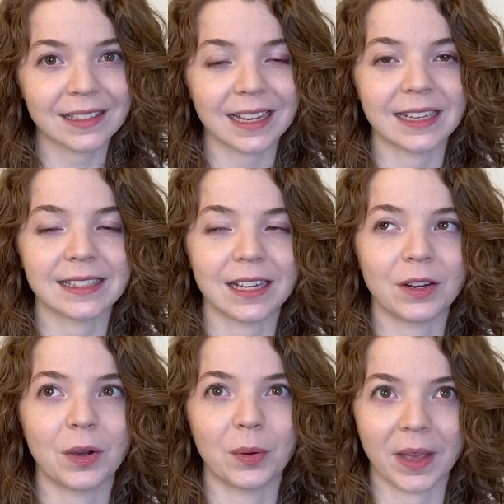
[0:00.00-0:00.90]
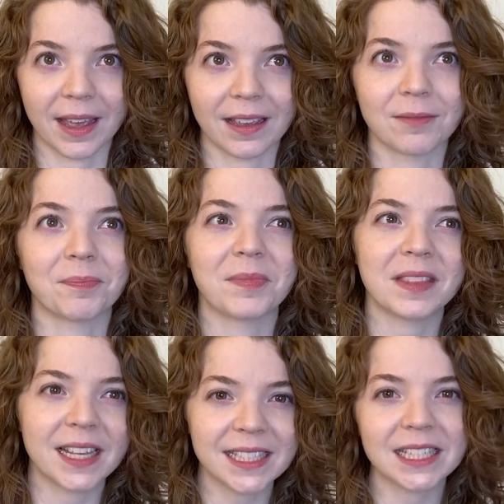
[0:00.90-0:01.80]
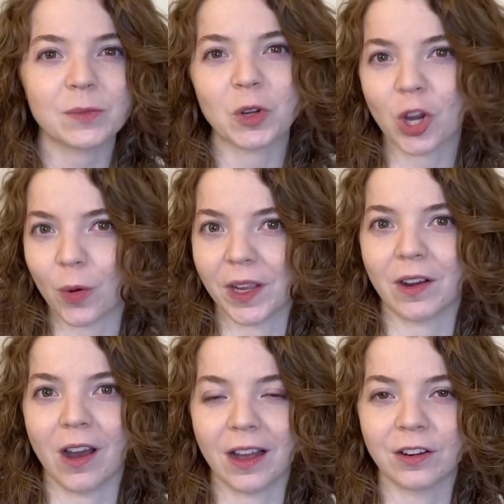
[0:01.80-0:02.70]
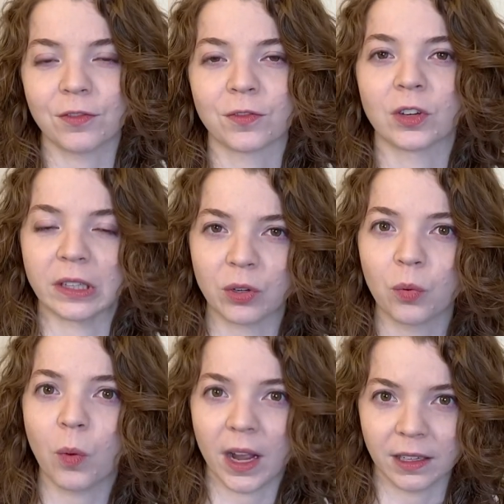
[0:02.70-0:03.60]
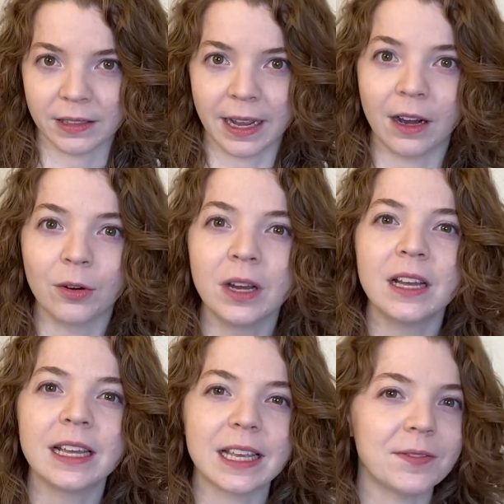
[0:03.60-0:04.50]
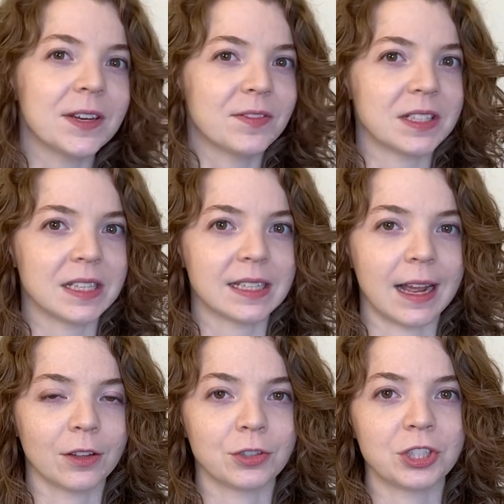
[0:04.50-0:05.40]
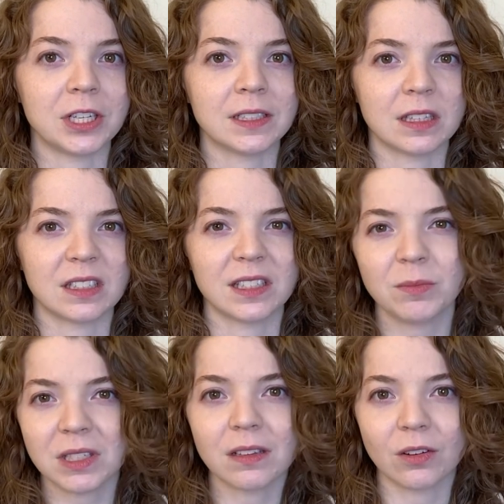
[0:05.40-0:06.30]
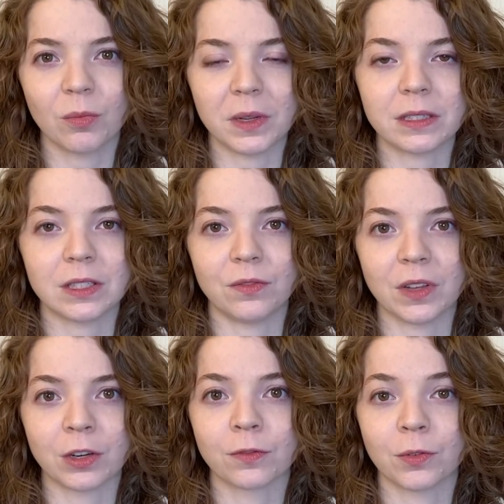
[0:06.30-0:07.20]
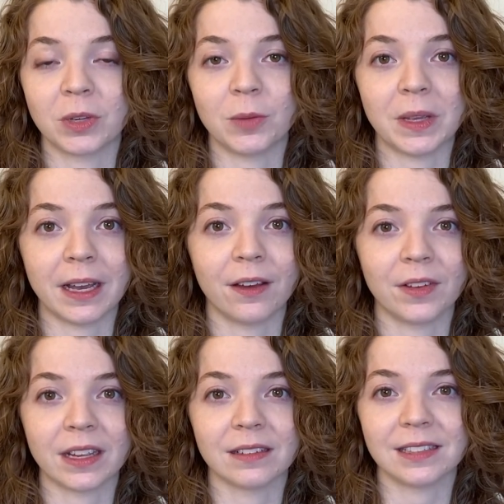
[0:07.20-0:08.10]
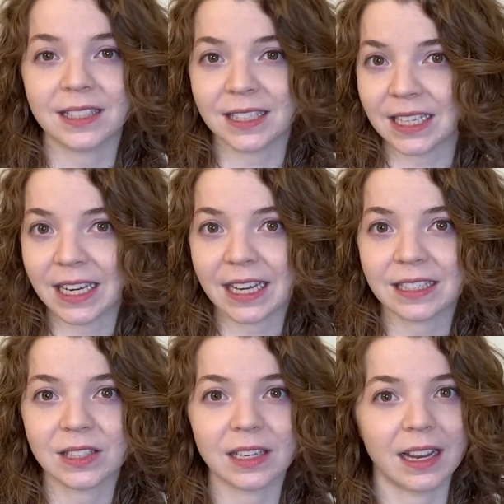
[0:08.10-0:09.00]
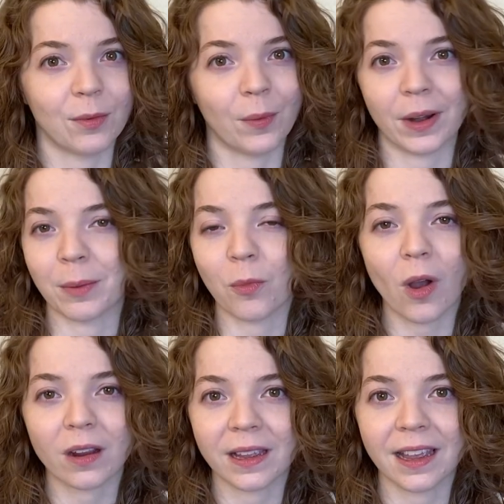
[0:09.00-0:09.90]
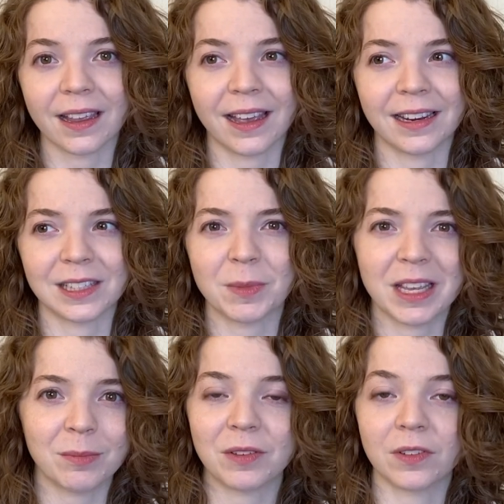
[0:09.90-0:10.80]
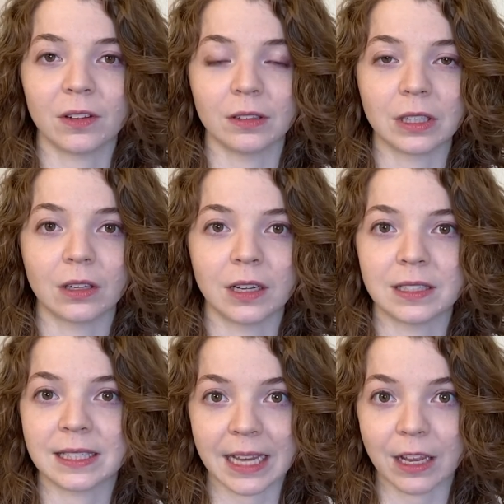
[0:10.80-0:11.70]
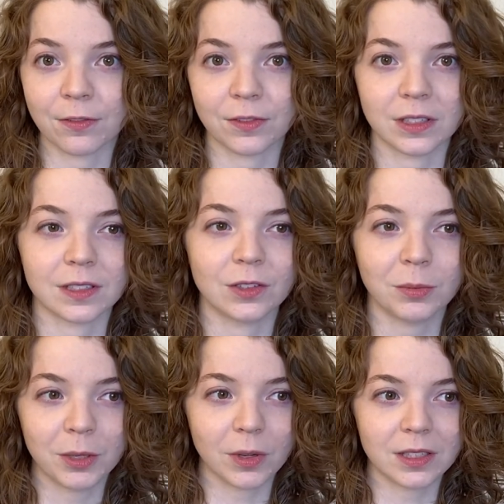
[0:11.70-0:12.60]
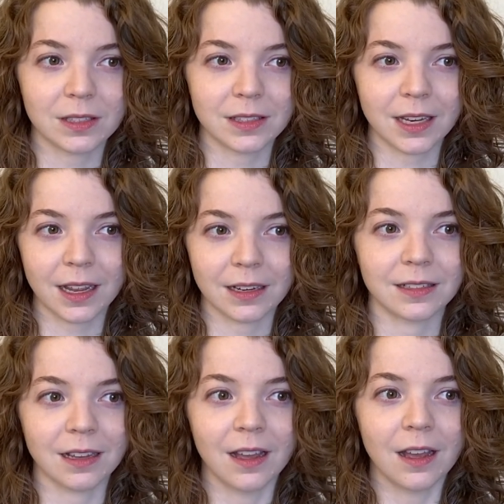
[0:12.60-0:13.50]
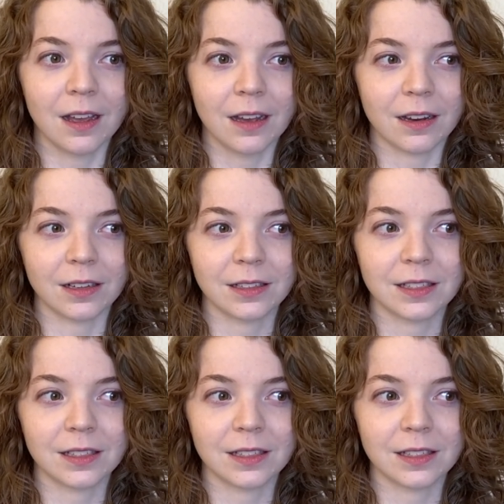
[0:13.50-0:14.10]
I said, okay, this has been going on for a little while now. Even if this is allergies, this seems a little bit severe for me to be having dizziness when I'm walking, and it's making me feel a little unsafe because nobody wants to stand on the